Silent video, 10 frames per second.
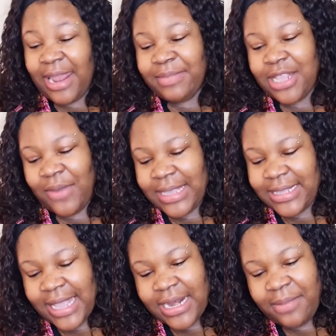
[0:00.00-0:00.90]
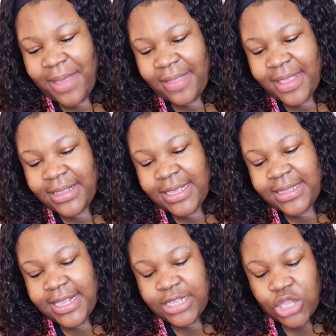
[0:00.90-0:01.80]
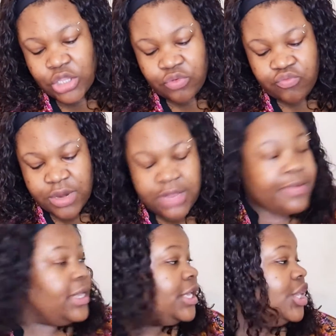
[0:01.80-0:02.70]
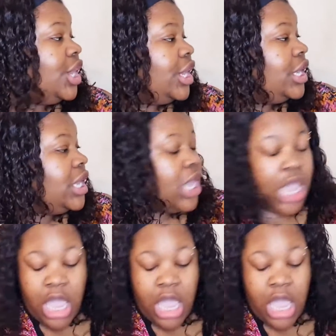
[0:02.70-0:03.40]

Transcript: And I'm so excited about this because this looks really cute.